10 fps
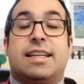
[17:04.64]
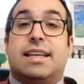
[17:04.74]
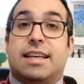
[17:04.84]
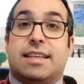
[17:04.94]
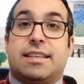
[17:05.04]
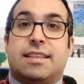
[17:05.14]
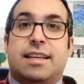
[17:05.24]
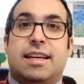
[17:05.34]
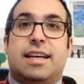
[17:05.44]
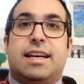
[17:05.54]
is,
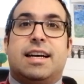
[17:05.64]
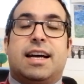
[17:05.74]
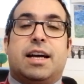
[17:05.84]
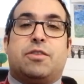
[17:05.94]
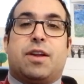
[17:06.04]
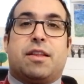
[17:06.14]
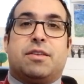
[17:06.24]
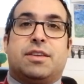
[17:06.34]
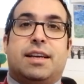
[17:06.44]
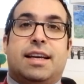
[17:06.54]
I'd rather
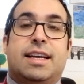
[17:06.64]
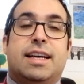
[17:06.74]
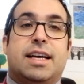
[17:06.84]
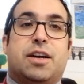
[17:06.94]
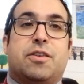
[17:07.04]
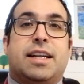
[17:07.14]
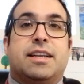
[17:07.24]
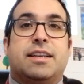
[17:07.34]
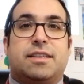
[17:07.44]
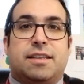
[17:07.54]
say, a great
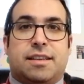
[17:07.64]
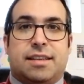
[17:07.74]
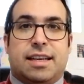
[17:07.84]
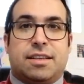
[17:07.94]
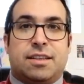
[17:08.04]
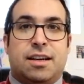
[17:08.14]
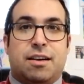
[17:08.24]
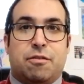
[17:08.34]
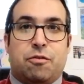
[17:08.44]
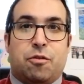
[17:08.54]
success
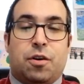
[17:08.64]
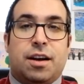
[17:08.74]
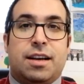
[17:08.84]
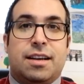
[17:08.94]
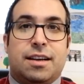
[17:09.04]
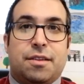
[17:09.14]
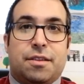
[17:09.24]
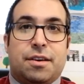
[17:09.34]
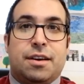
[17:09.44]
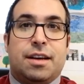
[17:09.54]
for the
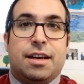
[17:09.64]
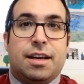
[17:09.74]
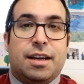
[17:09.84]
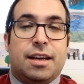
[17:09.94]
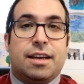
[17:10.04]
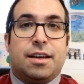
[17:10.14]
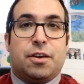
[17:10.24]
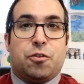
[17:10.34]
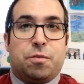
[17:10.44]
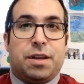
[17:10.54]

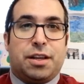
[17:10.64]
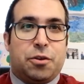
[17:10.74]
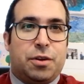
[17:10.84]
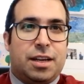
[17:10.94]
European Union.